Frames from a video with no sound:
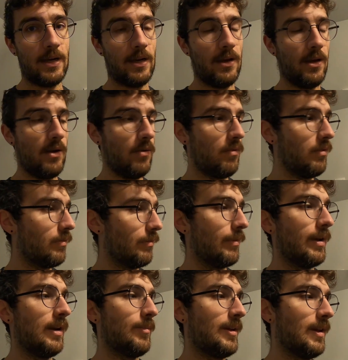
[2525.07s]
to go,
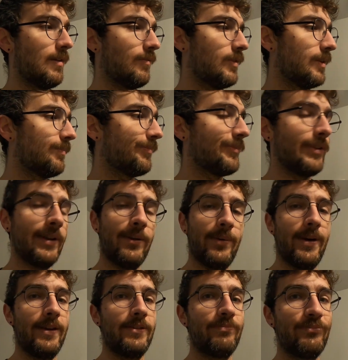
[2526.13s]
ready to be gifted. So
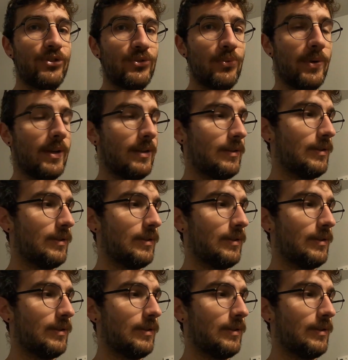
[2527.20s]
anyways, just wanted